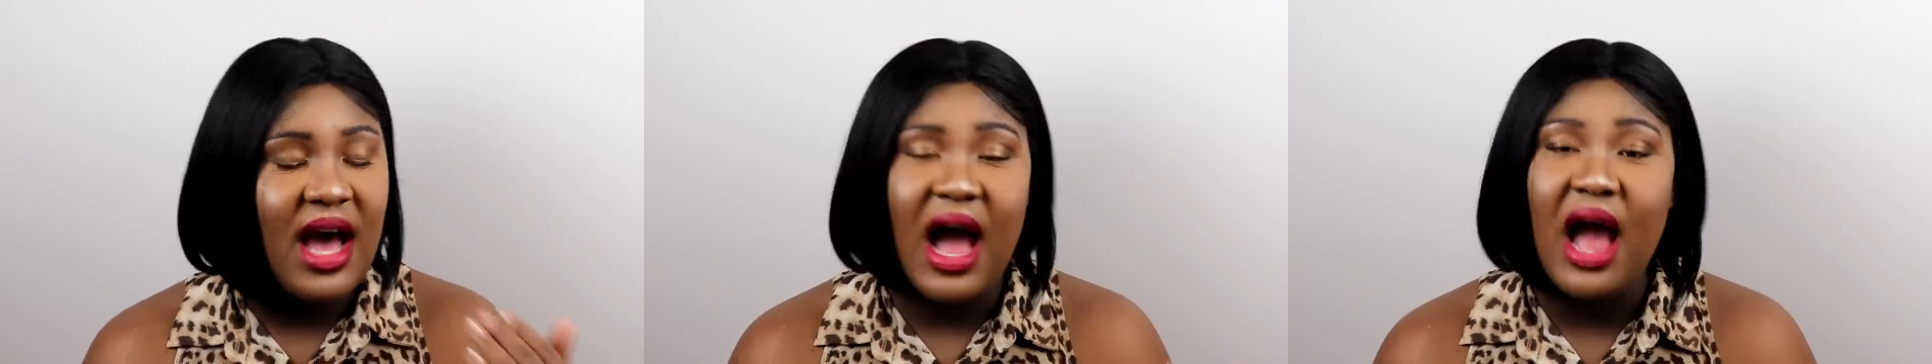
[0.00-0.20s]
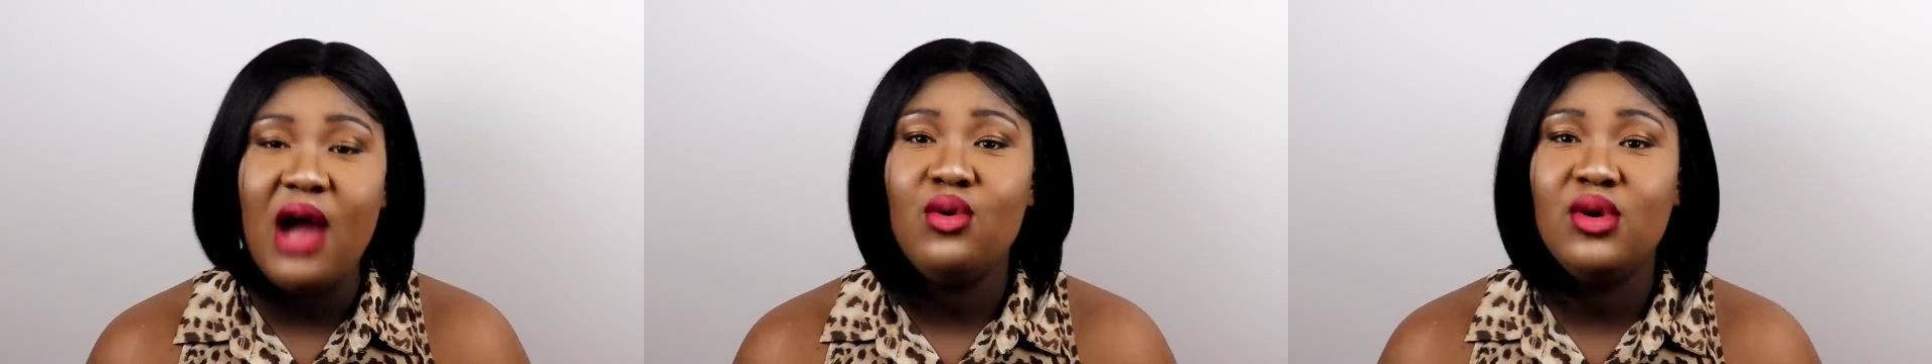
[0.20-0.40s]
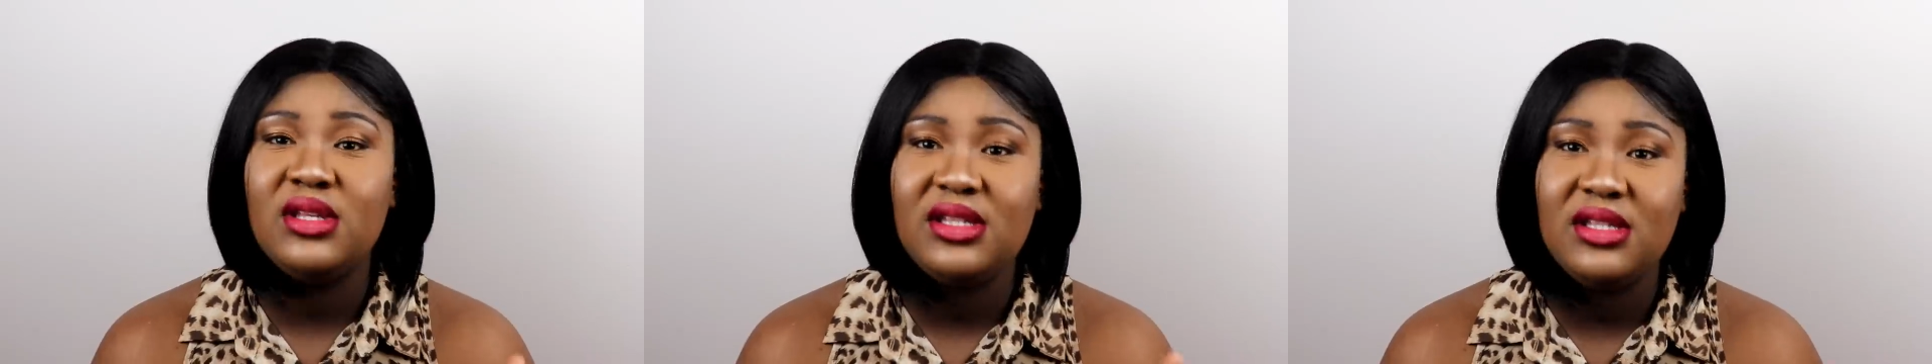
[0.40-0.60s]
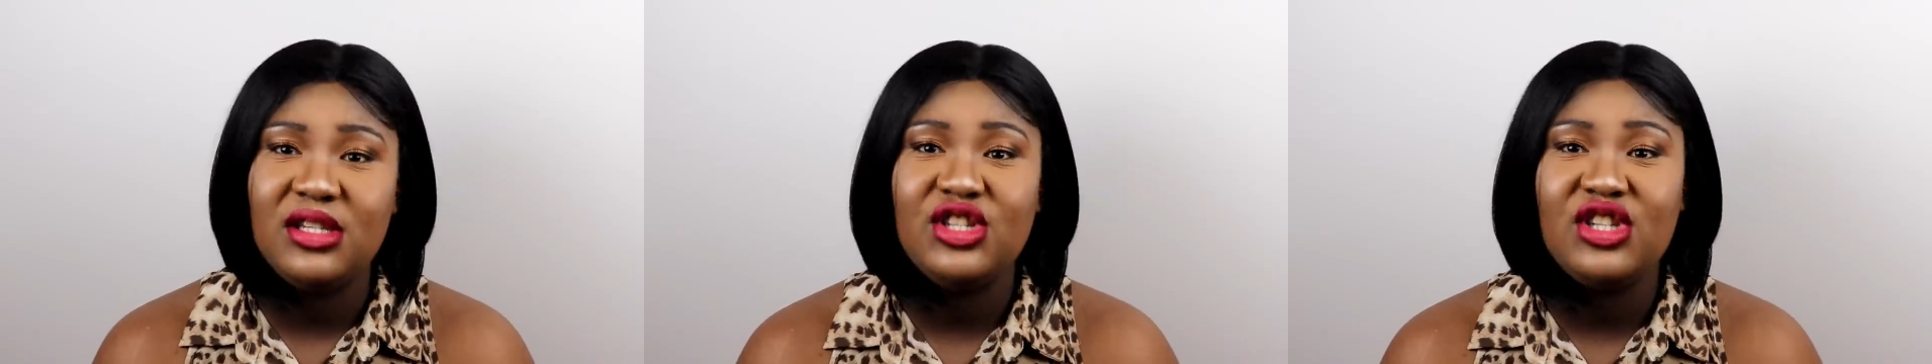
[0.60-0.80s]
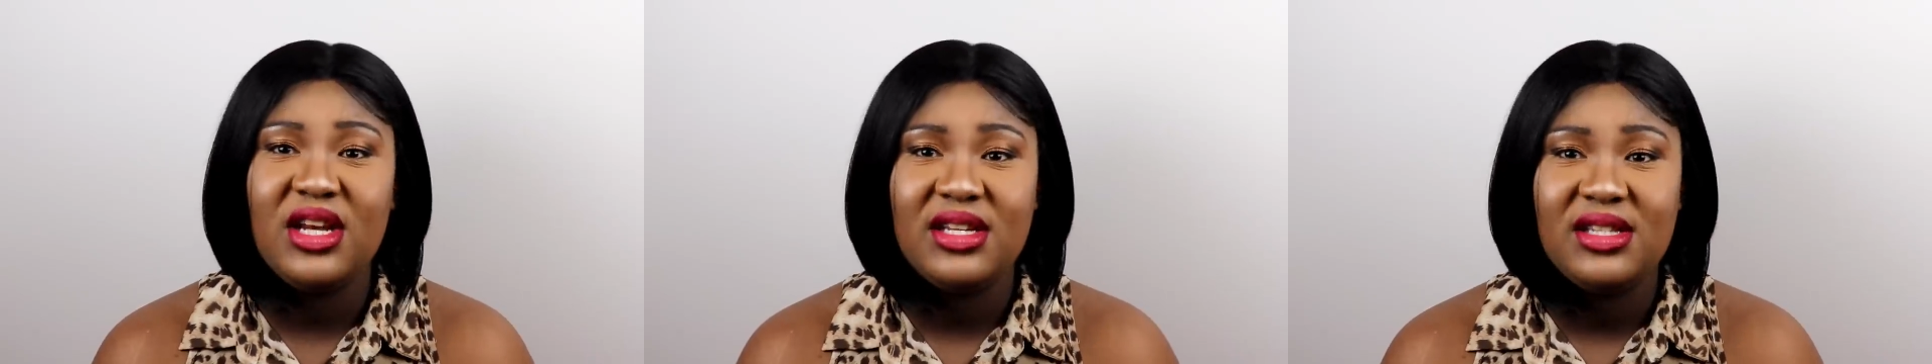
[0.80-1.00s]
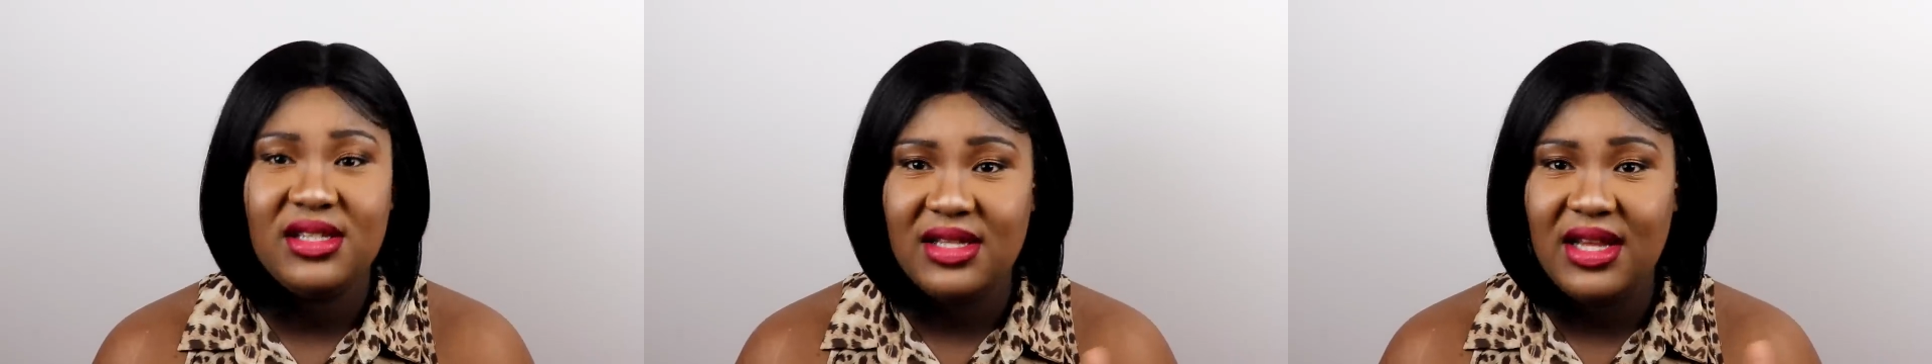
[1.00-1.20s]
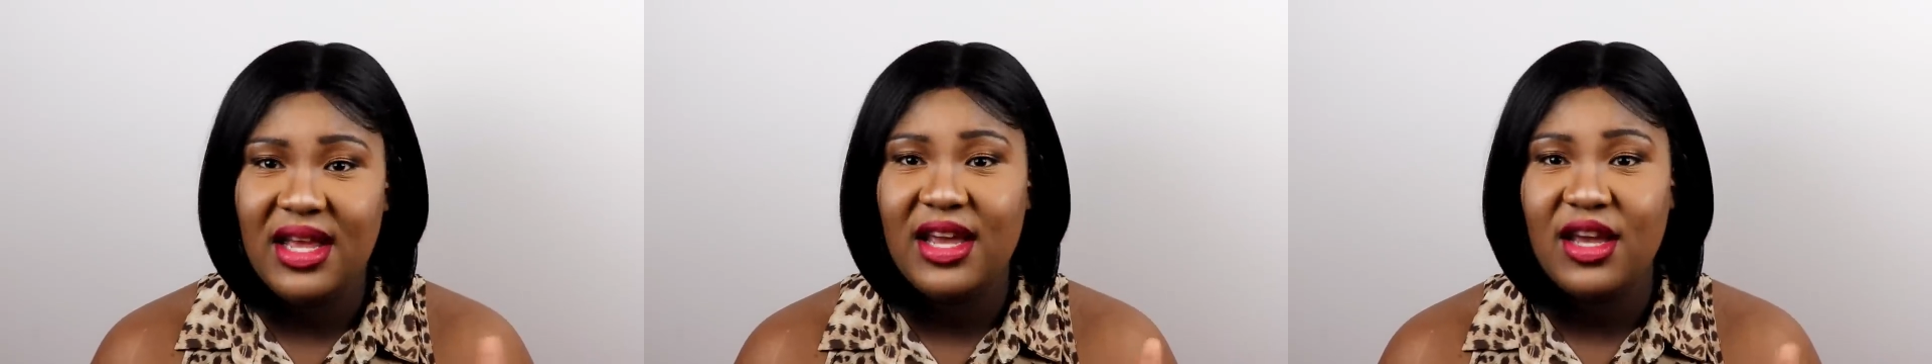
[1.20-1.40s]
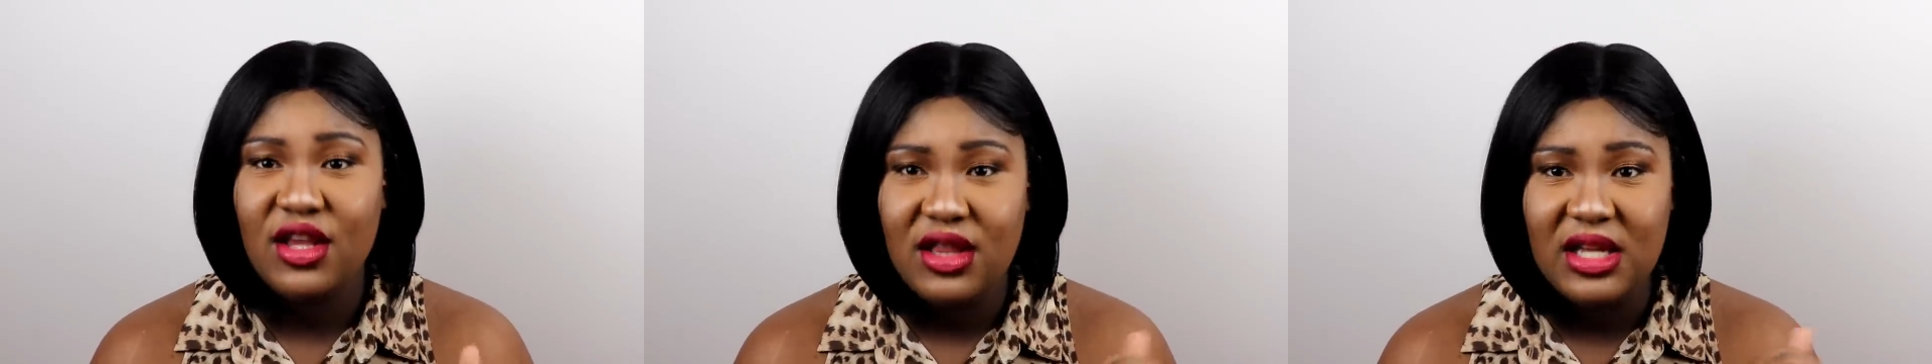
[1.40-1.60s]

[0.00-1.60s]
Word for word: I would suggest like